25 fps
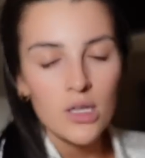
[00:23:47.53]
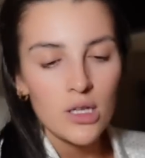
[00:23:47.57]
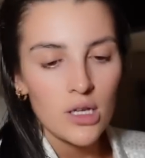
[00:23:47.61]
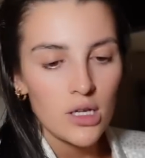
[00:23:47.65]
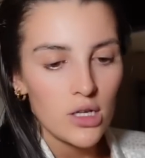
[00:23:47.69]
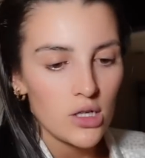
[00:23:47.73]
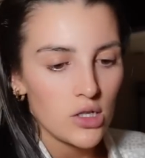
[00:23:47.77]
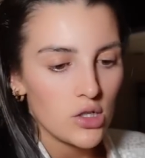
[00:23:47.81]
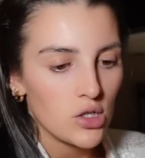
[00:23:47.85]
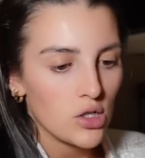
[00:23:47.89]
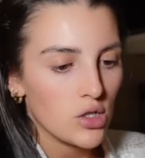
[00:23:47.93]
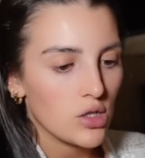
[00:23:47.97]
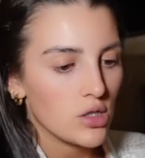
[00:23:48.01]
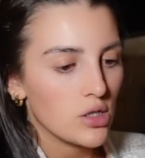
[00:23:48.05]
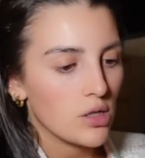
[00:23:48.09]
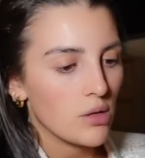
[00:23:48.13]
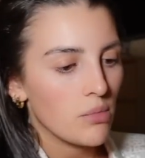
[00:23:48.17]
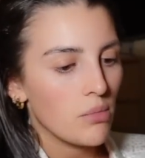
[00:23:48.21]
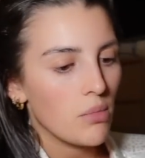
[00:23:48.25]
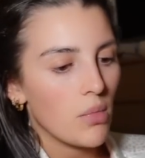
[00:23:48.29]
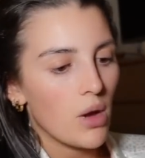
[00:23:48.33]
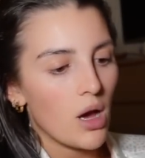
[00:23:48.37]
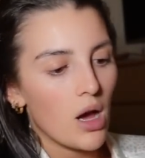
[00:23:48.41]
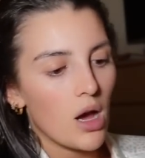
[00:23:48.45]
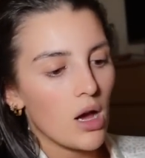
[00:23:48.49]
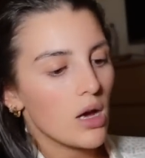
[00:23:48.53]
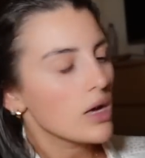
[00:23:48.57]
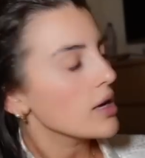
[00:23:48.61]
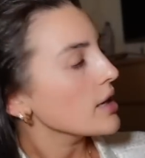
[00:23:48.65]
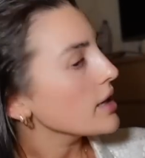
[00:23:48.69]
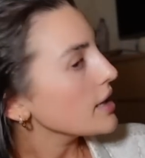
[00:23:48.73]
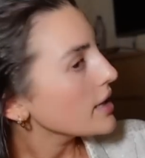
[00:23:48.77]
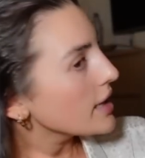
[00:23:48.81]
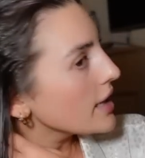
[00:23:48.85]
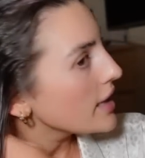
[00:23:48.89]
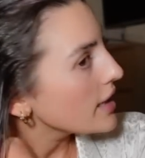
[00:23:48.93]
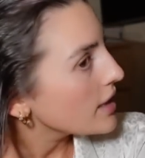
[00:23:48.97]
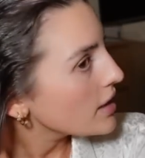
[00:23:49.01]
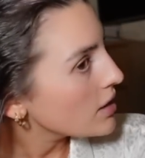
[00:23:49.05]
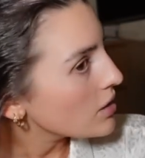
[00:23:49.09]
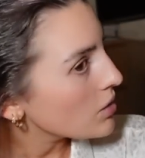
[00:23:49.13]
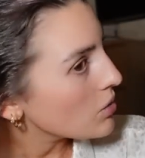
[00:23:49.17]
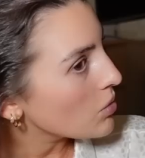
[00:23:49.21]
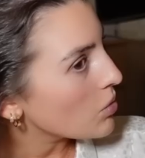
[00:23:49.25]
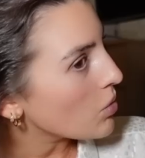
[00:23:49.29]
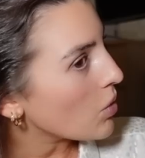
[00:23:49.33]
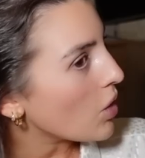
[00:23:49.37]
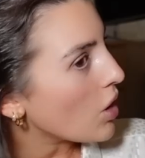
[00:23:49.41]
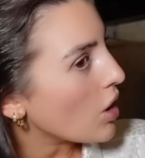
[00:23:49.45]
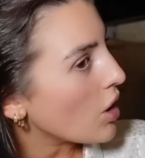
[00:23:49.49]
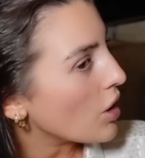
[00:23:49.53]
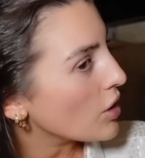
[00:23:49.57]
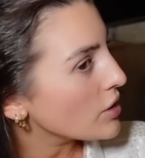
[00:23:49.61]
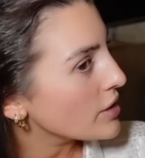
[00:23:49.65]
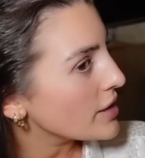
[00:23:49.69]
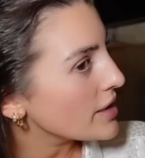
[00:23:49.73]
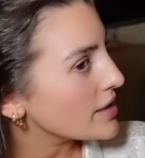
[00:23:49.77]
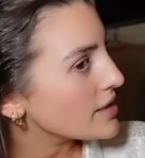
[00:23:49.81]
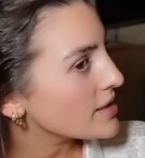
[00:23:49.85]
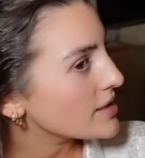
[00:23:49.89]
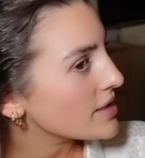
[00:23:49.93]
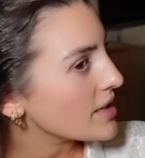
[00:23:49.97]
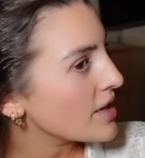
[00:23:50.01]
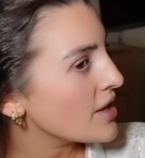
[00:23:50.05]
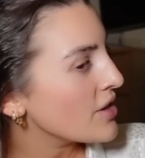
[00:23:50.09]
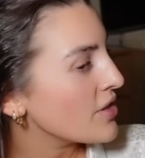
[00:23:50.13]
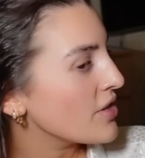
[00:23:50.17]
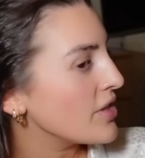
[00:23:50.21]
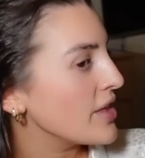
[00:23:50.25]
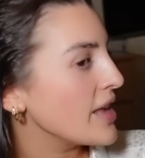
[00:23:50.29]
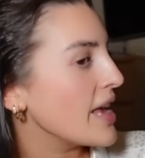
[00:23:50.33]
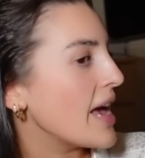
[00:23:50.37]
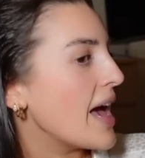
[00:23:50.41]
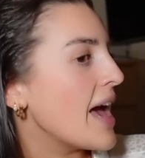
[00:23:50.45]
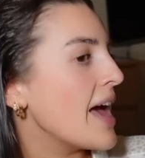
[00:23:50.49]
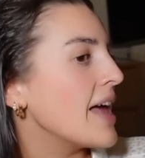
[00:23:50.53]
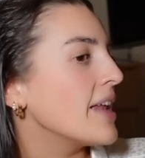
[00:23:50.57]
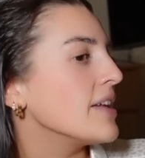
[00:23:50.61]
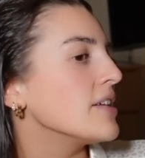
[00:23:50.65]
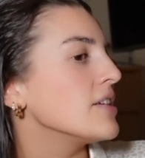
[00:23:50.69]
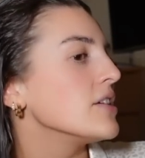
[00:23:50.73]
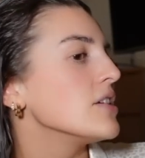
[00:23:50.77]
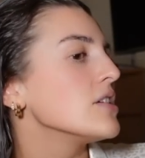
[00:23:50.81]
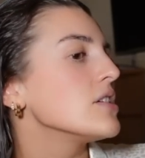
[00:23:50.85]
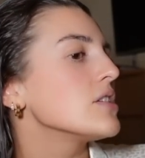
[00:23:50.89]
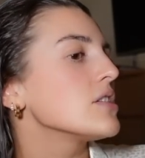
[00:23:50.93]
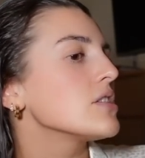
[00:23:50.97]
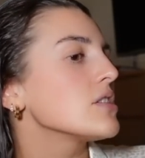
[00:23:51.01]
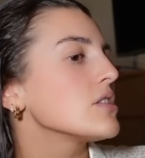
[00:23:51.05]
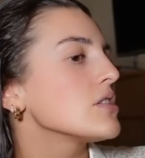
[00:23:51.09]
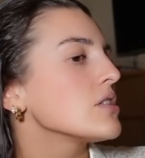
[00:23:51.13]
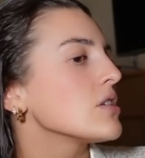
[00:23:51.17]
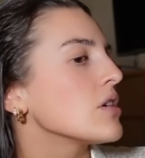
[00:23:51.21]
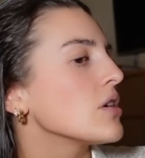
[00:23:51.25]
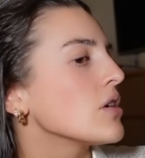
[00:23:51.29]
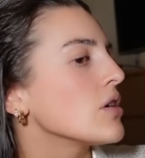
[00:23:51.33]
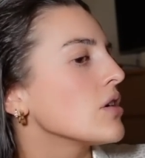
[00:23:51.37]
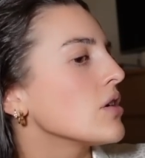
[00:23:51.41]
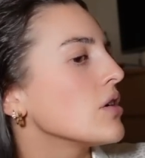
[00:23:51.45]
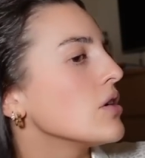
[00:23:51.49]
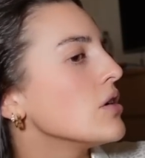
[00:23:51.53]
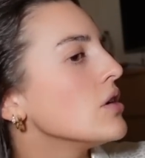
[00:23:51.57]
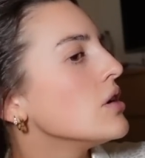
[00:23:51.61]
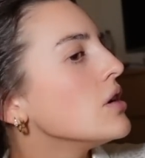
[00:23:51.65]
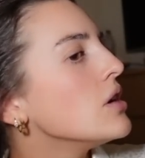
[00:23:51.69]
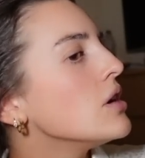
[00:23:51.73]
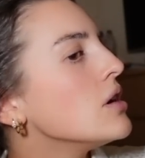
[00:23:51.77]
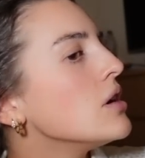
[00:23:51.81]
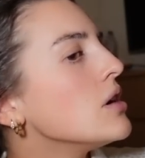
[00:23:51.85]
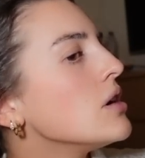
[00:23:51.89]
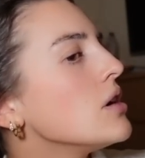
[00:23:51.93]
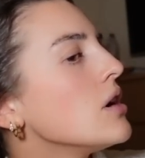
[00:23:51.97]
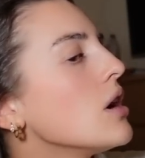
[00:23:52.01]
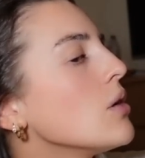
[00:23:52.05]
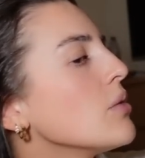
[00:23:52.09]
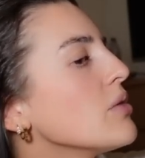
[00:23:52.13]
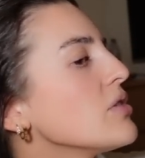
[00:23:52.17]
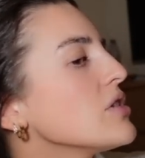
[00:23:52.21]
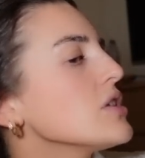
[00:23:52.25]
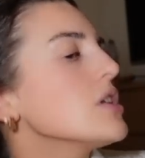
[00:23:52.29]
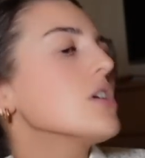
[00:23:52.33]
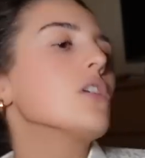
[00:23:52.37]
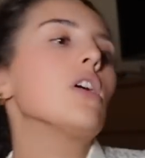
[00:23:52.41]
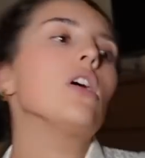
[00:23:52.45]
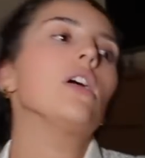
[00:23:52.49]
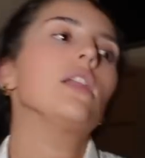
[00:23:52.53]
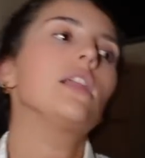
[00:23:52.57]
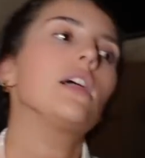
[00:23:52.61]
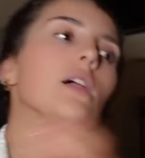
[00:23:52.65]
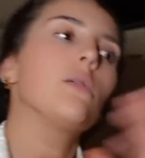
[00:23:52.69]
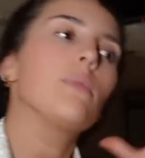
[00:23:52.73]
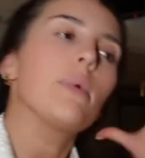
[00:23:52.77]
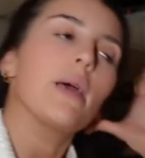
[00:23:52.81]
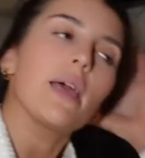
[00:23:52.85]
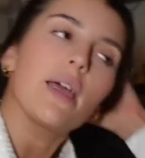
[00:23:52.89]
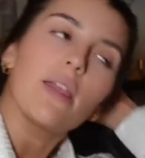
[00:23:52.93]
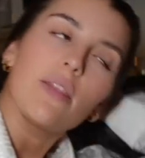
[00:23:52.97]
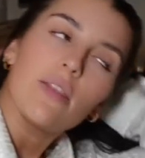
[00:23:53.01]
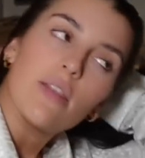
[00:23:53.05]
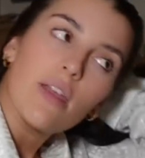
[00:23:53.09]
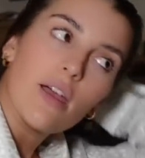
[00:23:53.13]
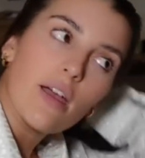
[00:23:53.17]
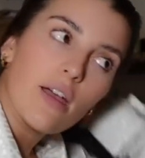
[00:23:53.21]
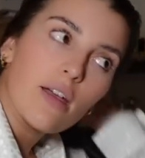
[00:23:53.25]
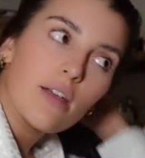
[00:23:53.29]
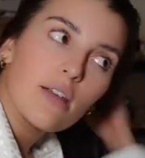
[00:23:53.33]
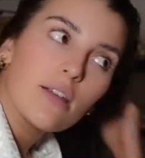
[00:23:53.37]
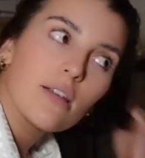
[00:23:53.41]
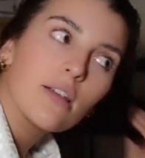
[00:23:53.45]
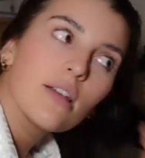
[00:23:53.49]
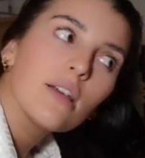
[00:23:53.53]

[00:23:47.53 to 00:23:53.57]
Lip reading: It's just a Mark Hill one. It's at the end, so oh, we've still got a little bit in there.